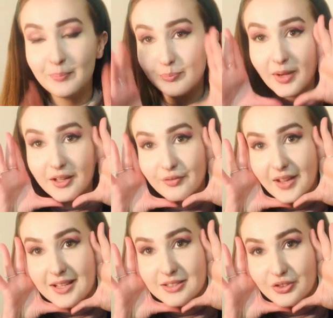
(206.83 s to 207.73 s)
my
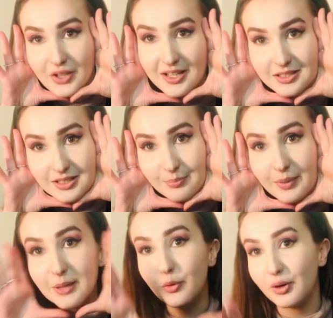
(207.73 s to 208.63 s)
face suggests
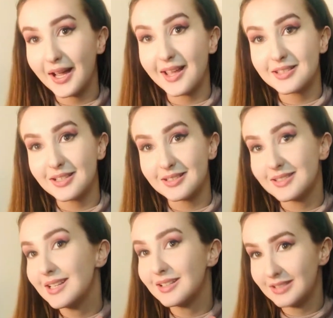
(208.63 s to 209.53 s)
being more cast as a
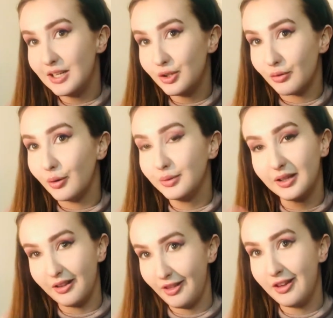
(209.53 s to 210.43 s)
16-year-old than
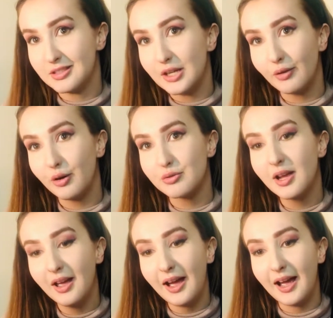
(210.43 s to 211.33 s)
a 30-year-old,
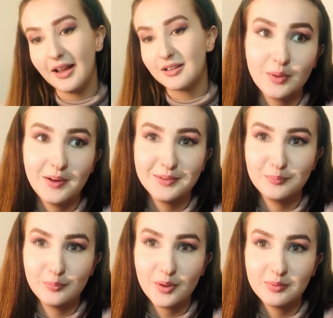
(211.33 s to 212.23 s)
and I'd
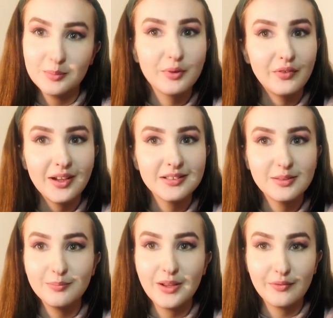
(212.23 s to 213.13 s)
probably prefer
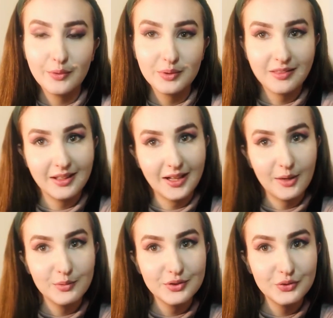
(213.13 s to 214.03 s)
everyone to think that
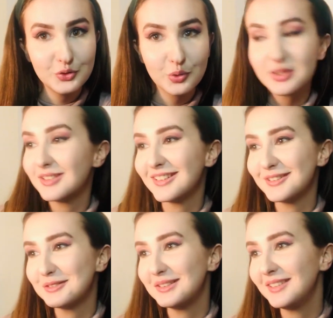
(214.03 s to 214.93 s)
I was shorter than
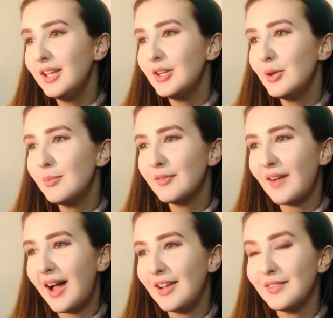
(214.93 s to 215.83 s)
taller. Number
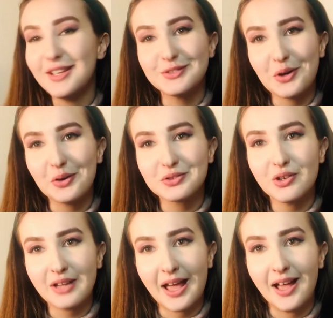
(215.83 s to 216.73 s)
5 is dogs
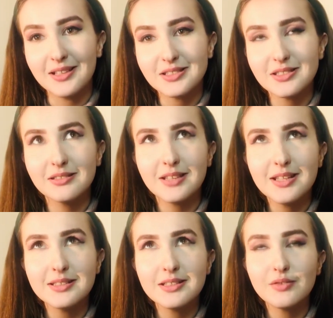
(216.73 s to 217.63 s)
or cats.
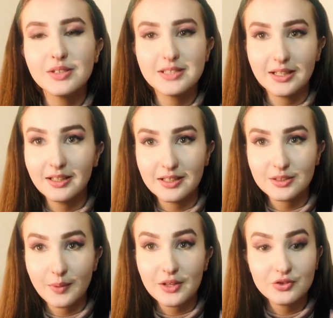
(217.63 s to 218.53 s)
This is a ridiculous
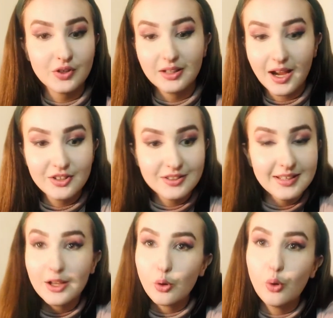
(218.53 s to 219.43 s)
question. I just
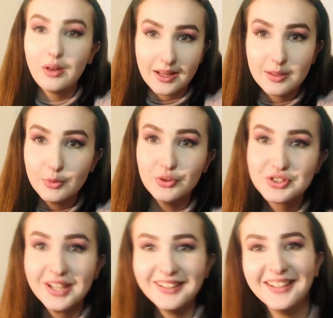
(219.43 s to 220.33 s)
like all
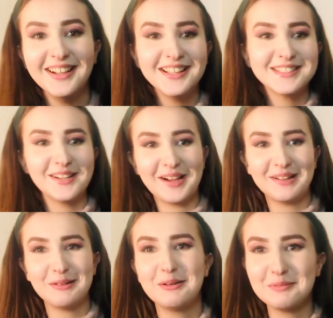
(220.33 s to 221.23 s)
animals. So I
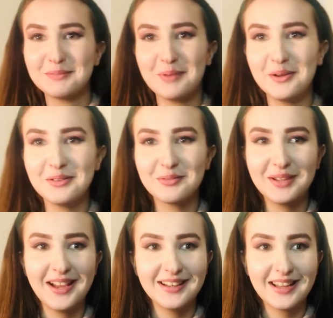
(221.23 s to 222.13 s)
grew up with both. We
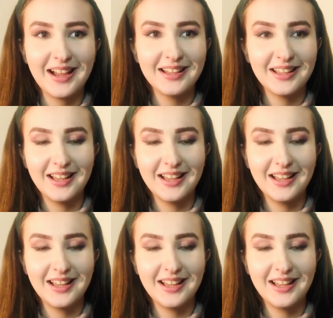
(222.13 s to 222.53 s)
had a cat